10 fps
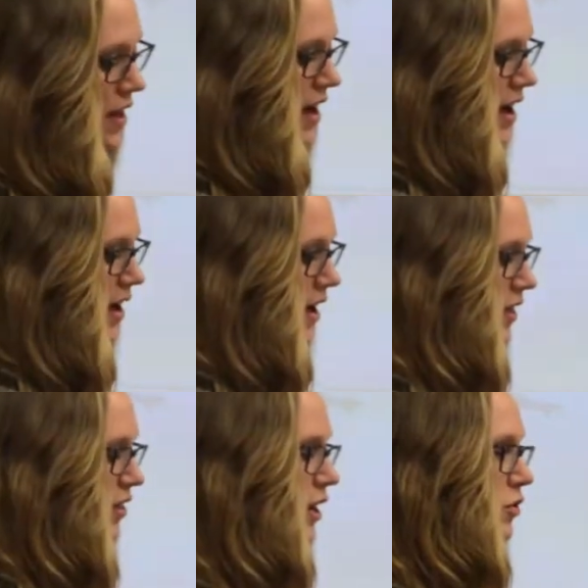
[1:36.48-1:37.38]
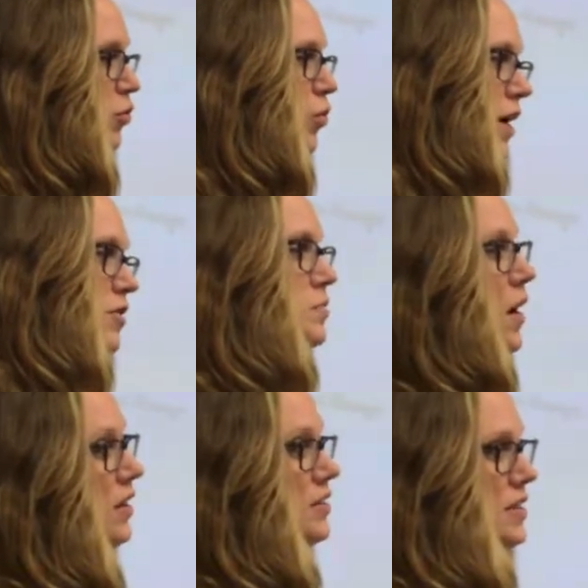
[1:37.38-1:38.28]
and then where those
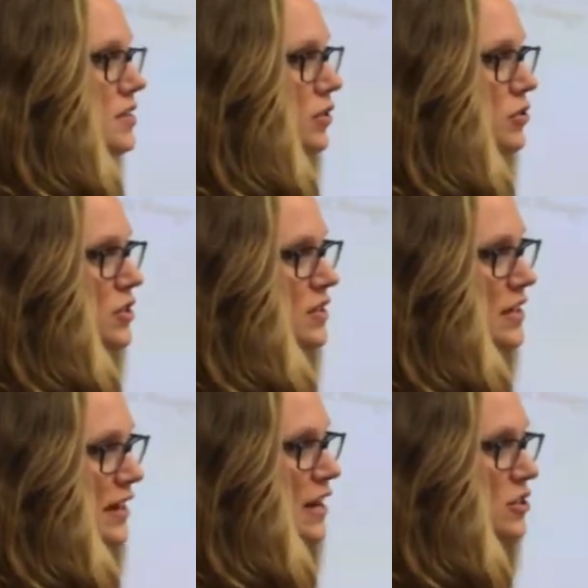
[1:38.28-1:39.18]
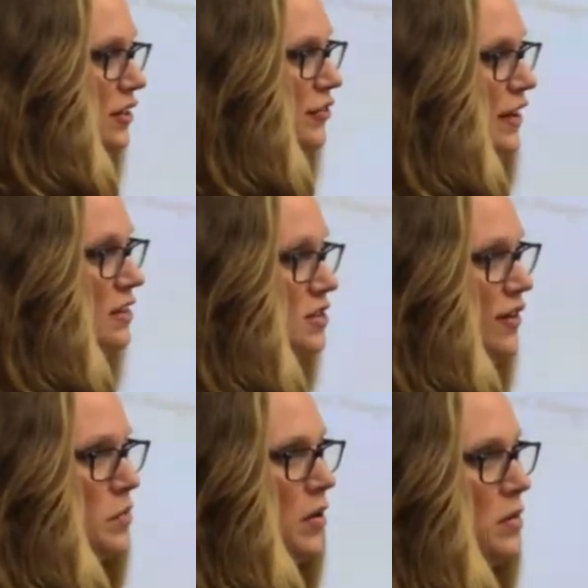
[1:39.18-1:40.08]
policy solutions can actually fit and solve
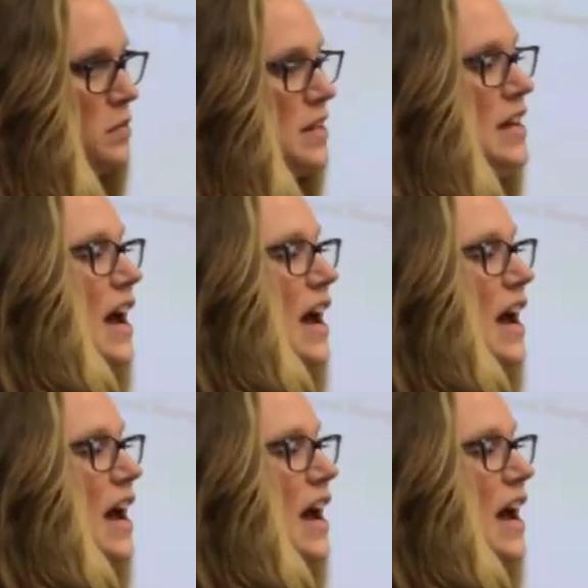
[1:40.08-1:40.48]
the problems.